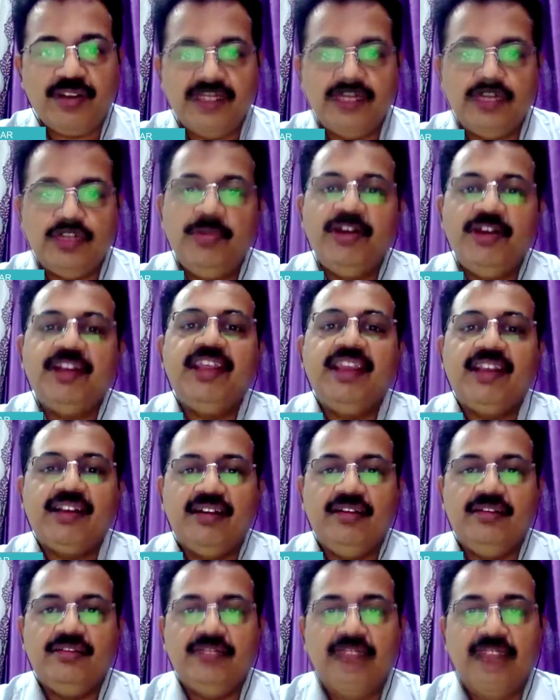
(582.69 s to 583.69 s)
risk to be
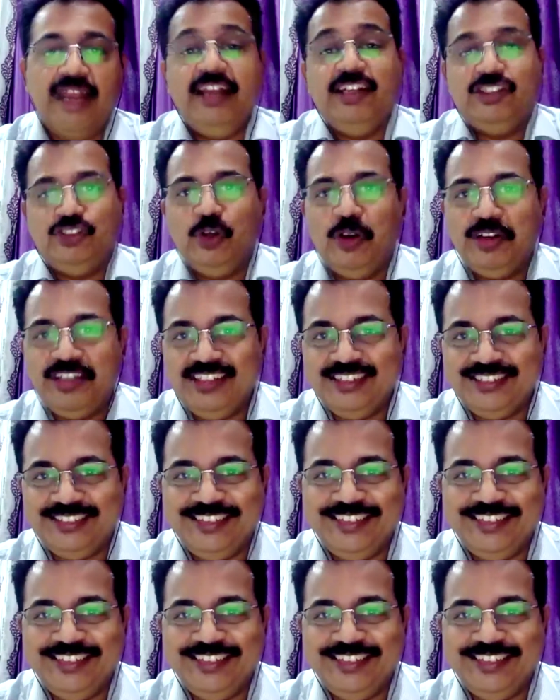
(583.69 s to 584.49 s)
taken, and it's not easy.